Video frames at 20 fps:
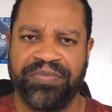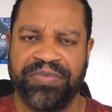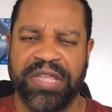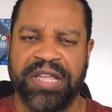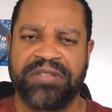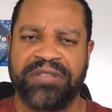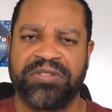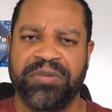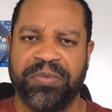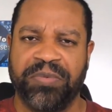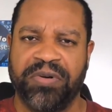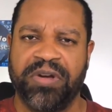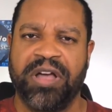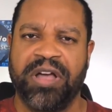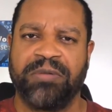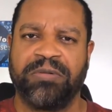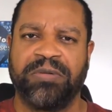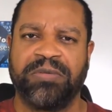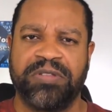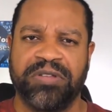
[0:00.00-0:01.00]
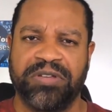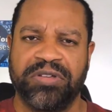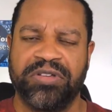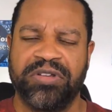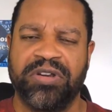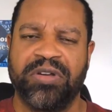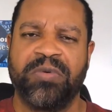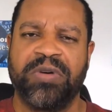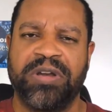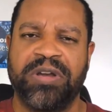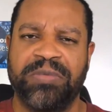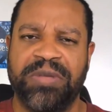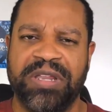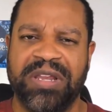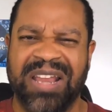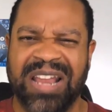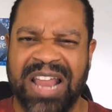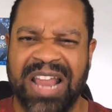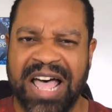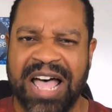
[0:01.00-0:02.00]
That's a problem. So you don't want to be
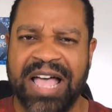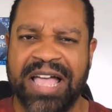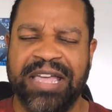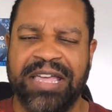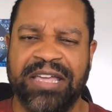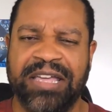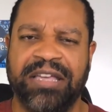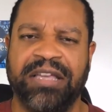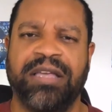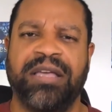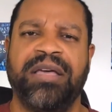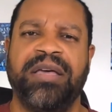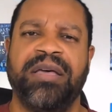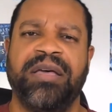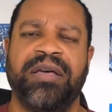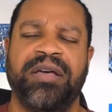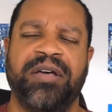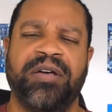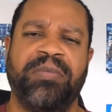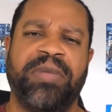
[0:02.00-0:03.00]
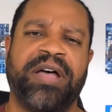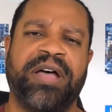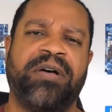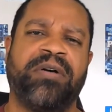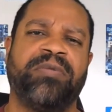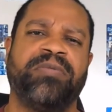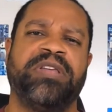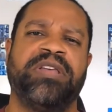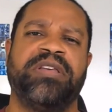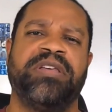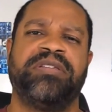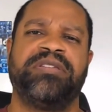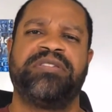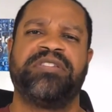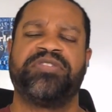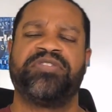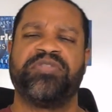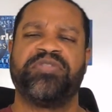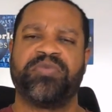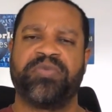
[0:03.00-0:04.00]
lying about
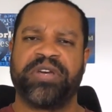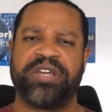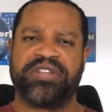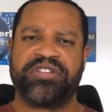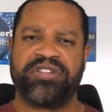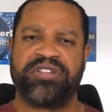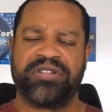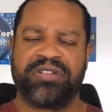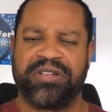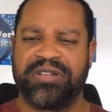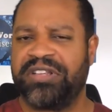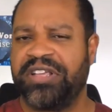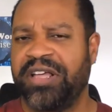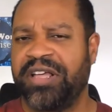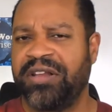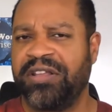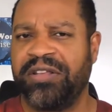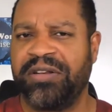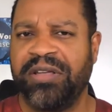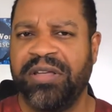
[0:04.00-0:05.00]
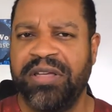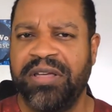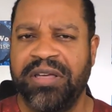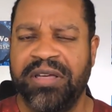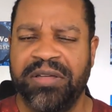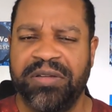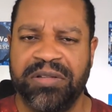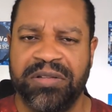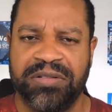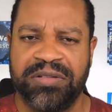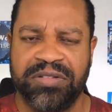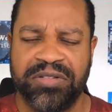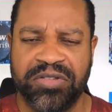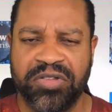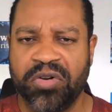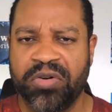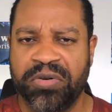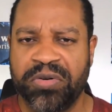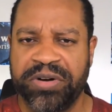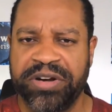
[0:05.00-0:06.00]
situations and telling
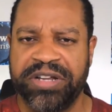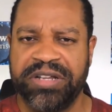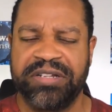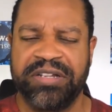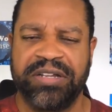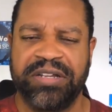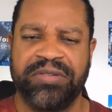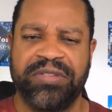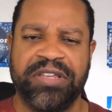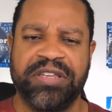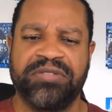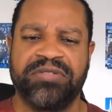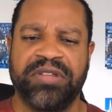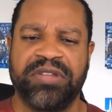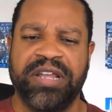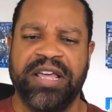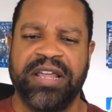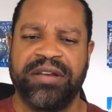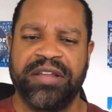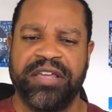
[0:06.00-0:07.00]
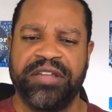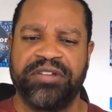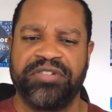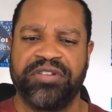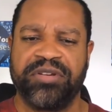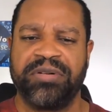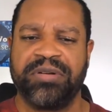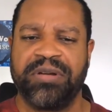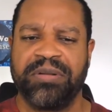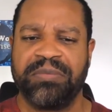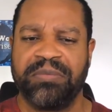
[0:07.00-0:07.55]
stories and things of that nature.